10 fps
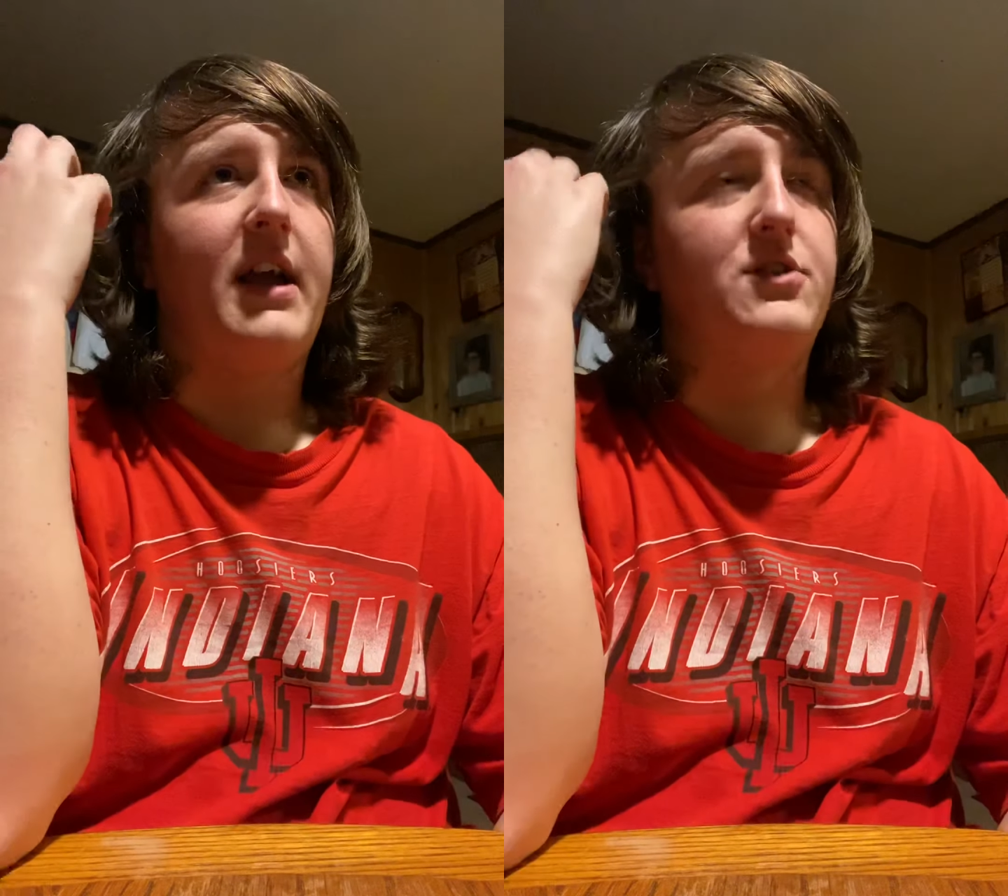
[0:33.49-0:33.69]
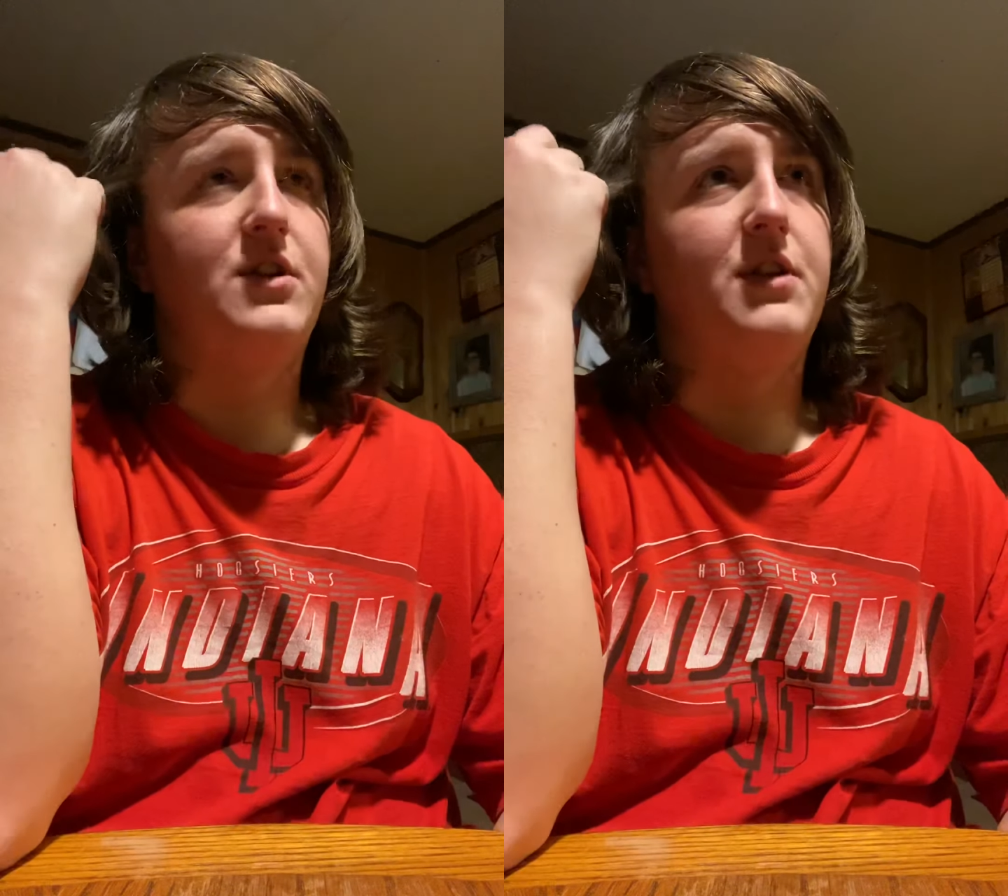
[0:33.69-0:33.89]

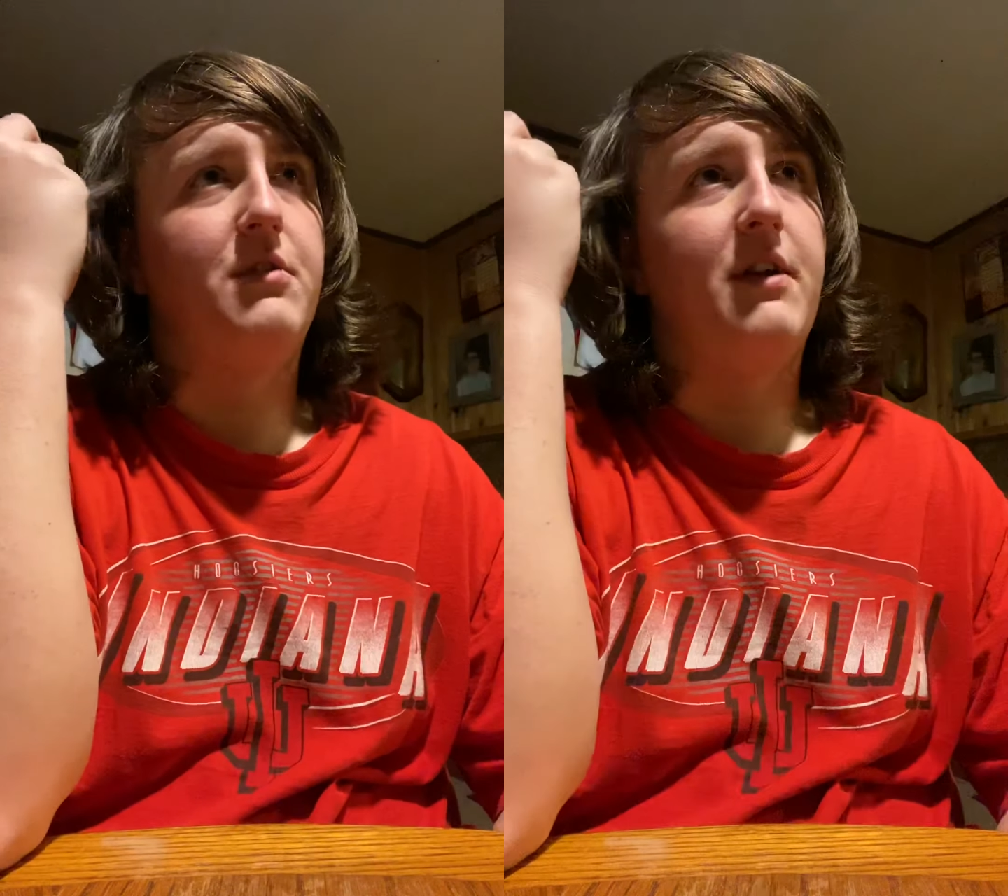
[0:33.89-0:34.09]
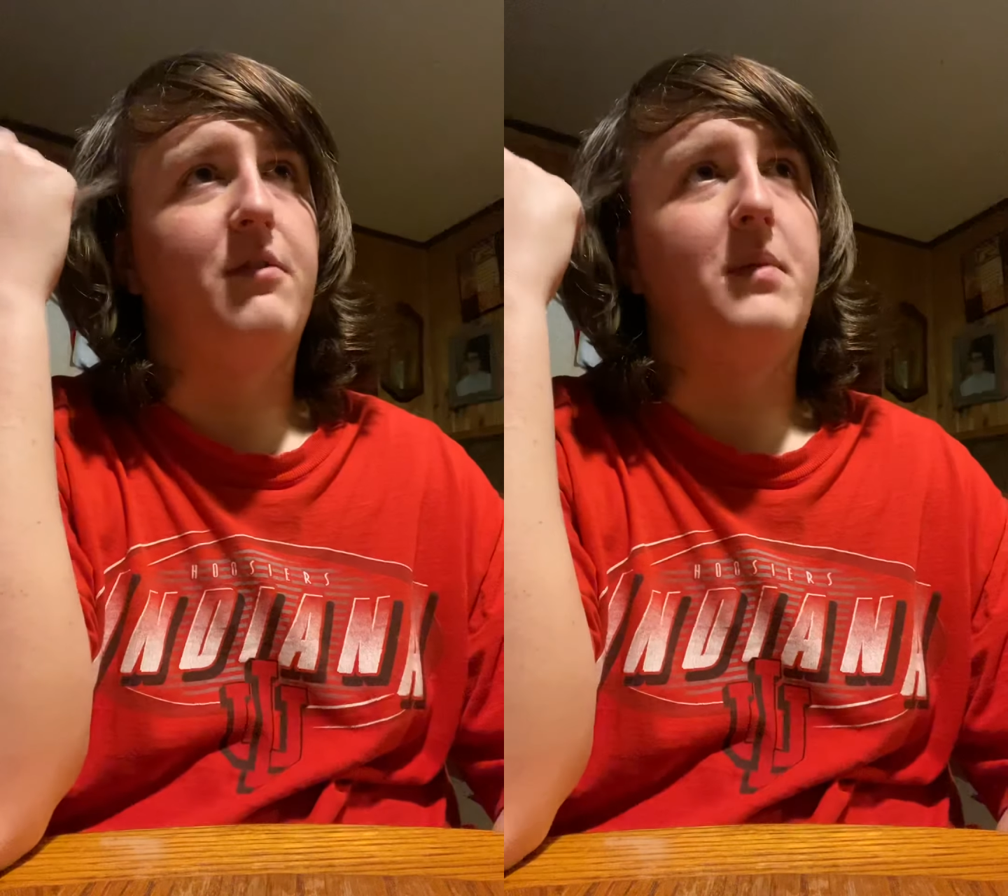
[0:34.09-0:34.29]
Actually,
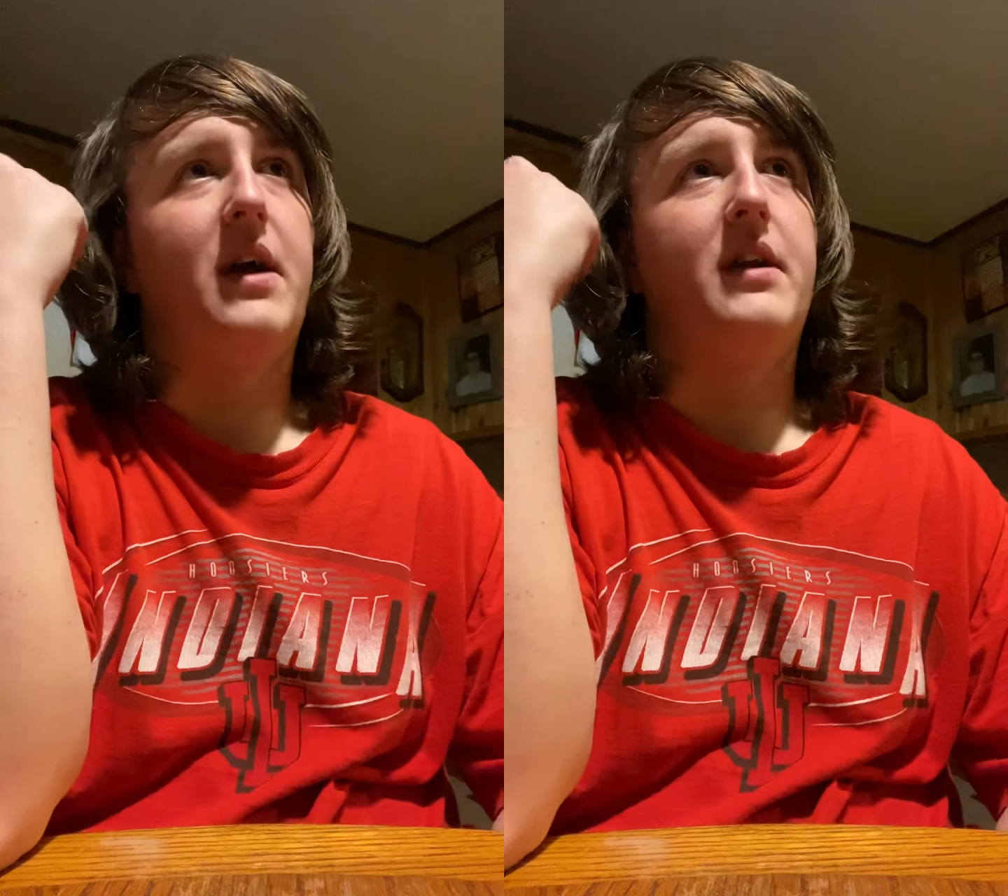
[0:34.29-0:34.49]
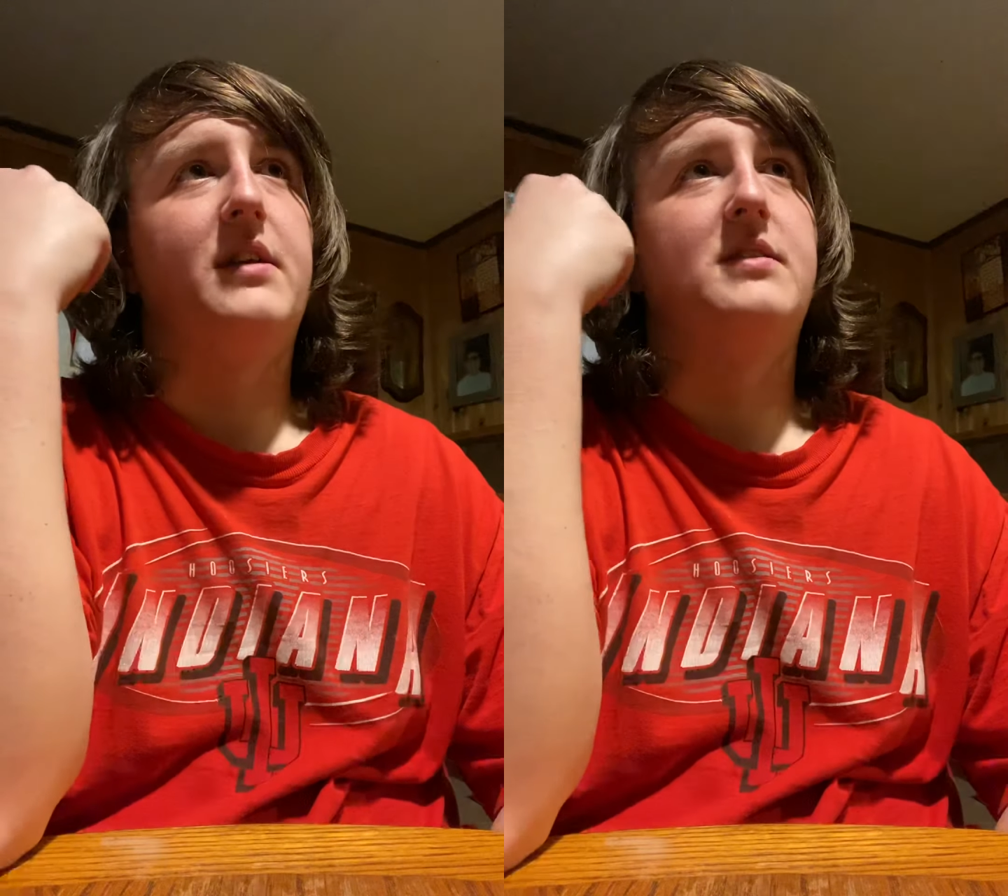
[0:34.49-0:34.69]
no, never
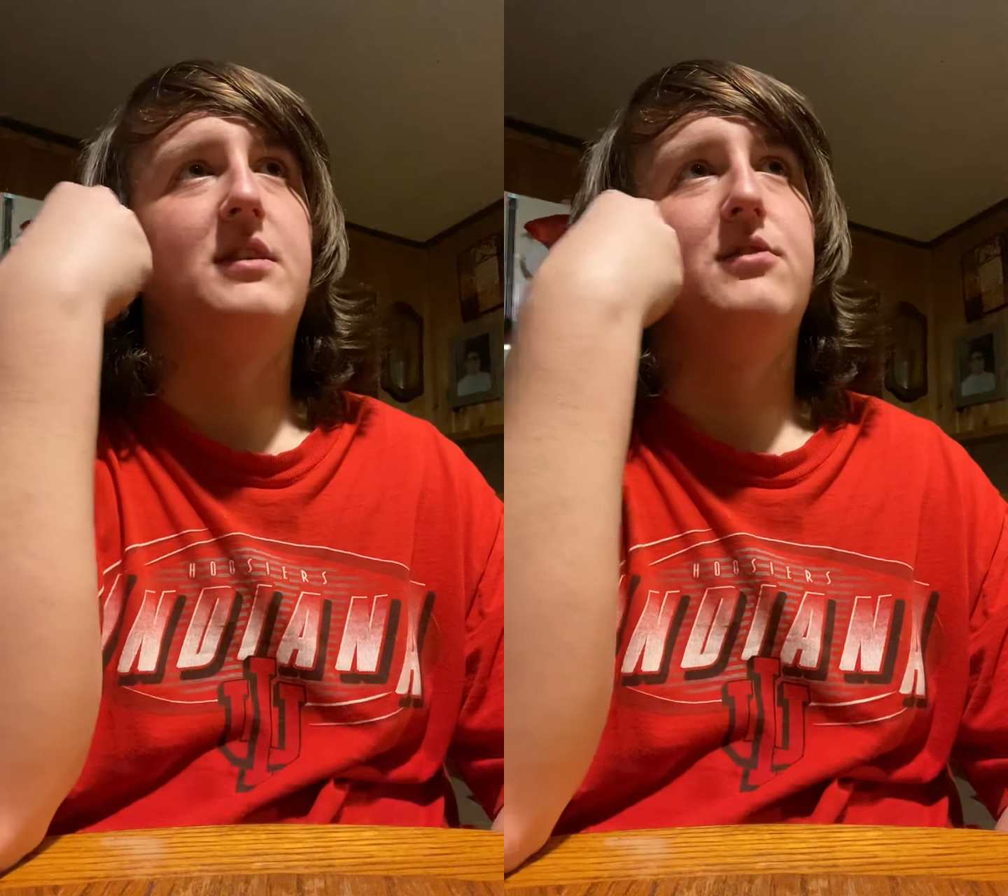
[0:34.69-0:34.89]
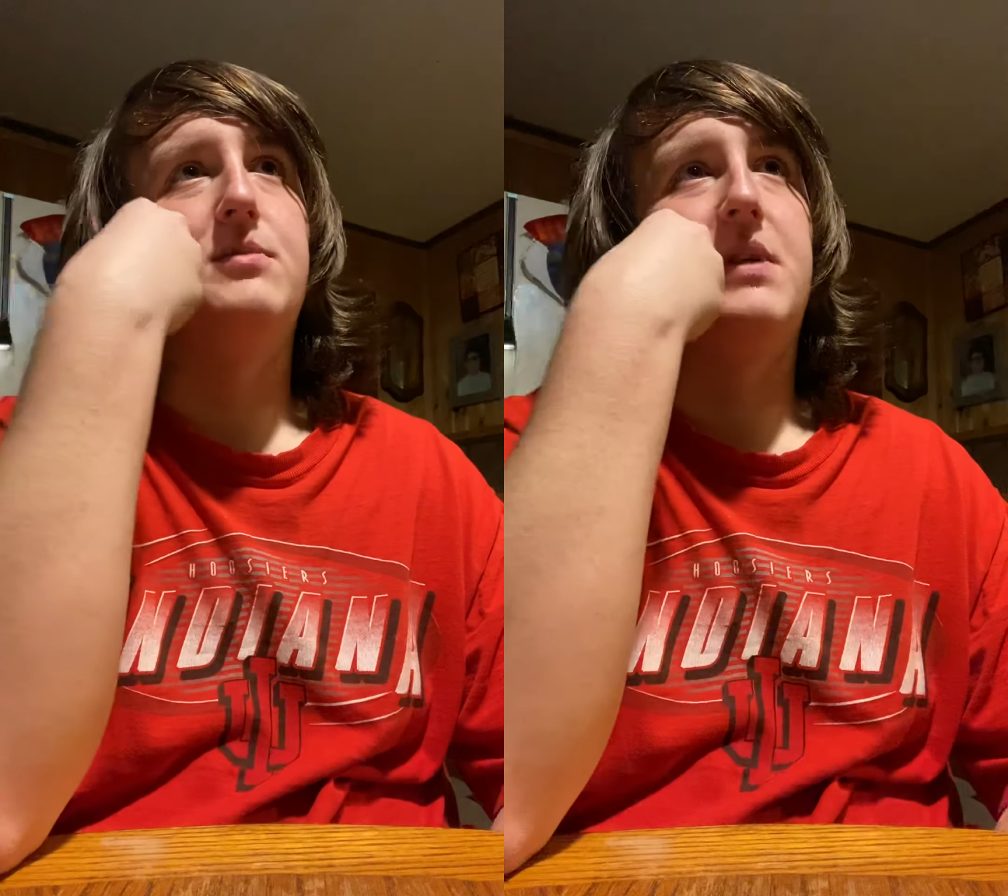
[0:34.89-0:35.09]
mind.
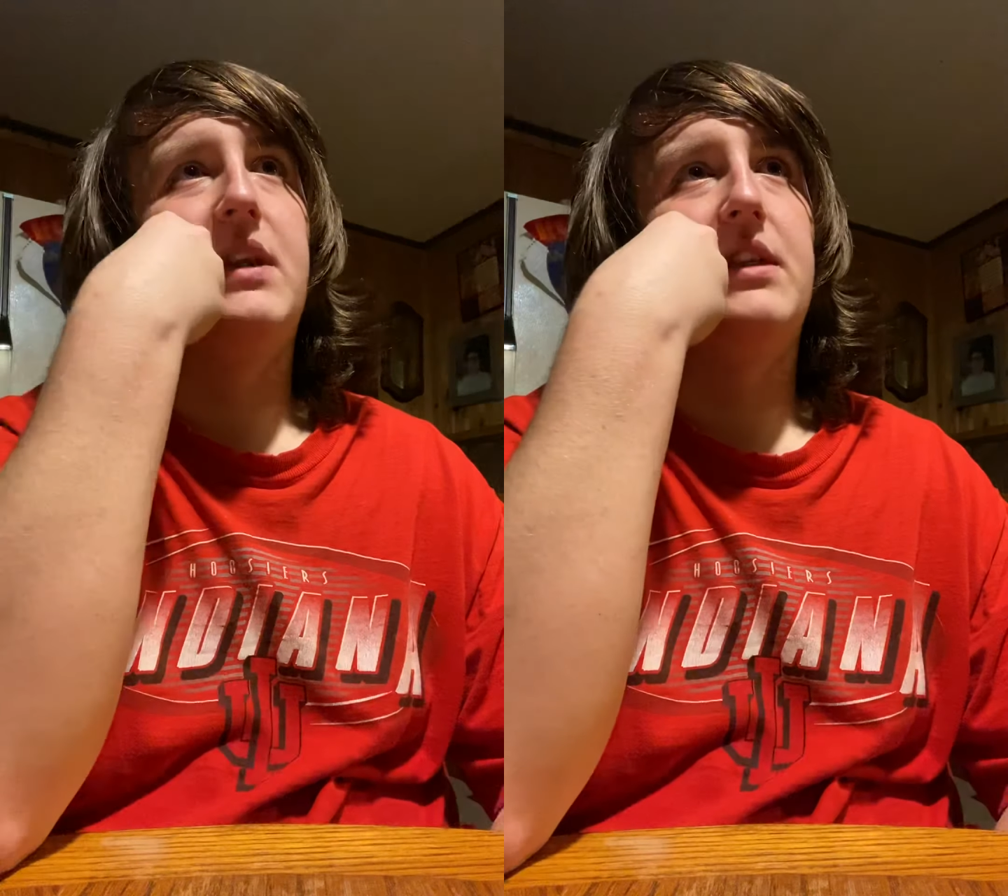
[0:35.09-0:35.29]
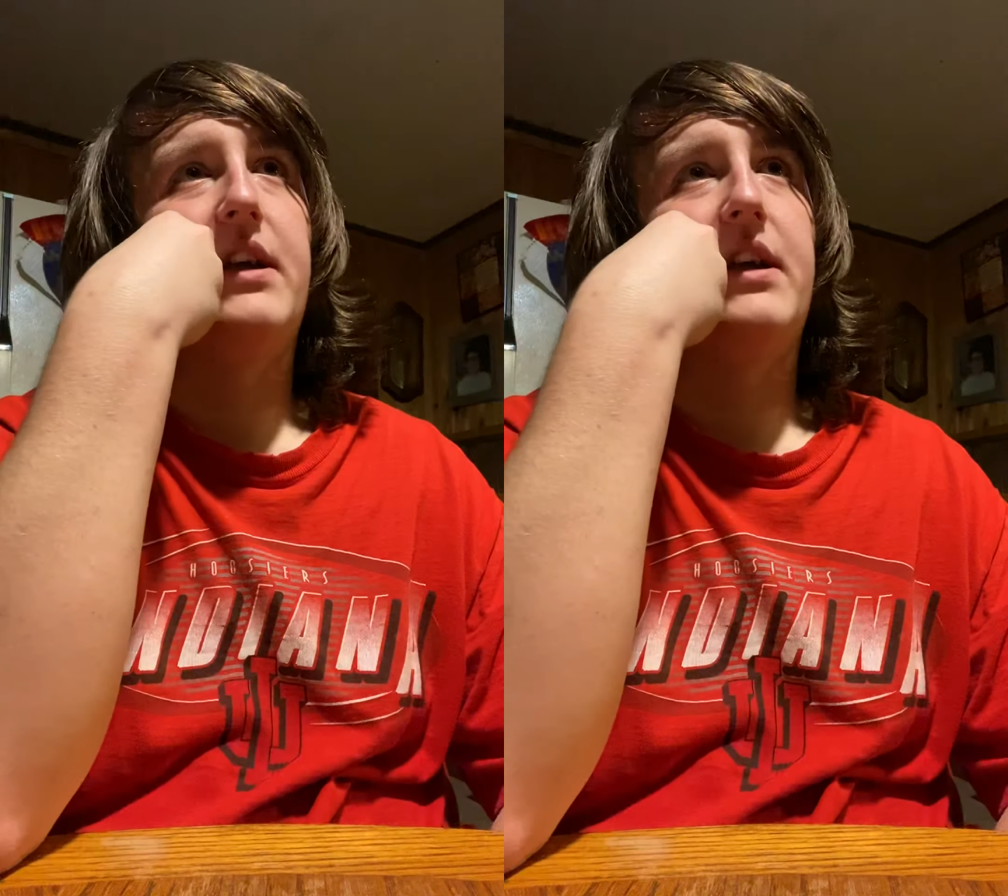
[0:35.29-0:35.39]
Excuse me.